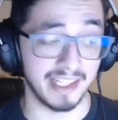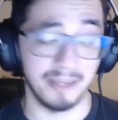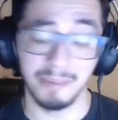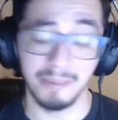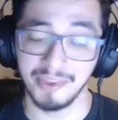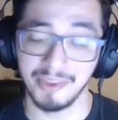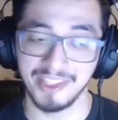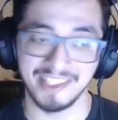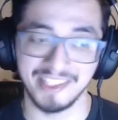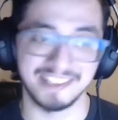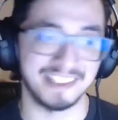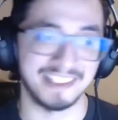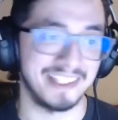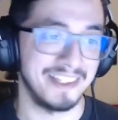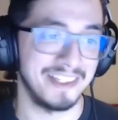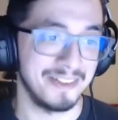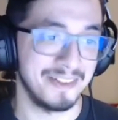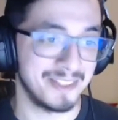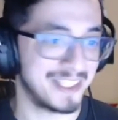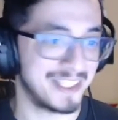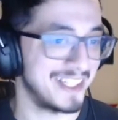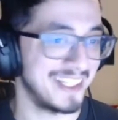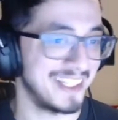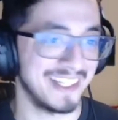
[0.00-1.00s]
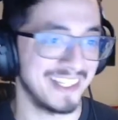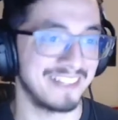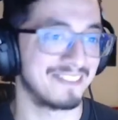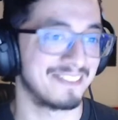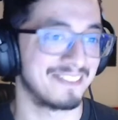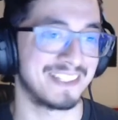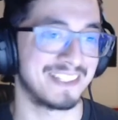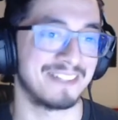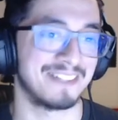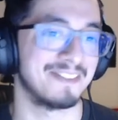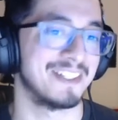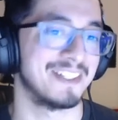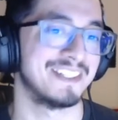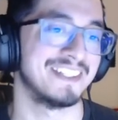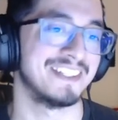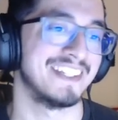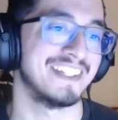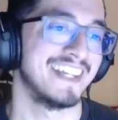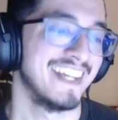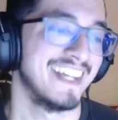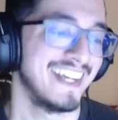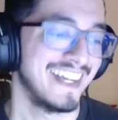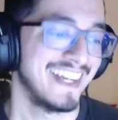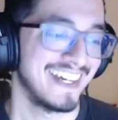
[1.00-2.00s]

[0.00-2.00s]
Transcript: Empathy is a huge thing for some reason,